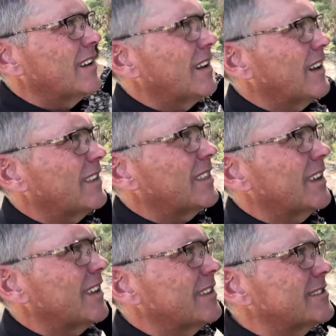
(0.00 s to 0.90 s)
I
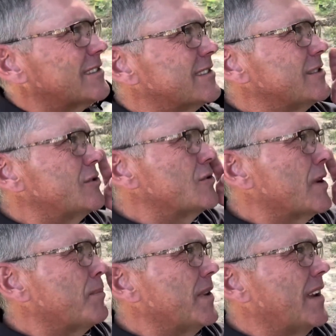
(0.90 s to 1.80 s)
think it's
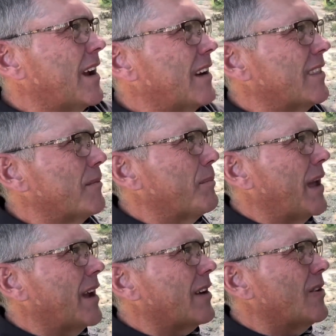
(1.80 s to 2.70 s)
dripping out of the
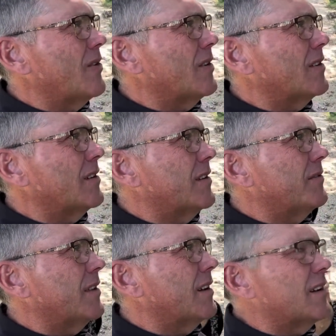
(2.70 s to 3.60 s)
back corner of
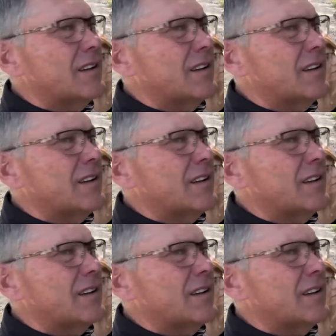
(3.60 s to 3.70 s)
the